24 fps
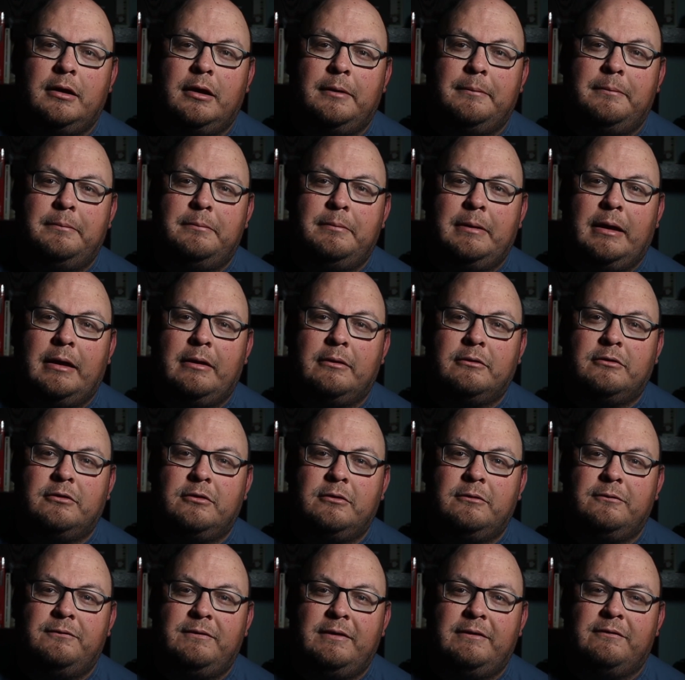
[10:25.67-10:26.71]
about
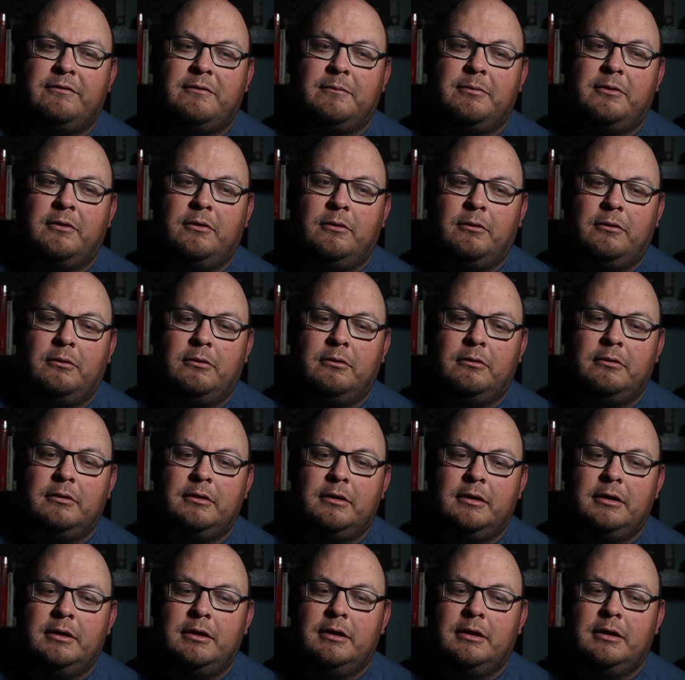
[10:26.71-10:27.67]
2 feet from the hole.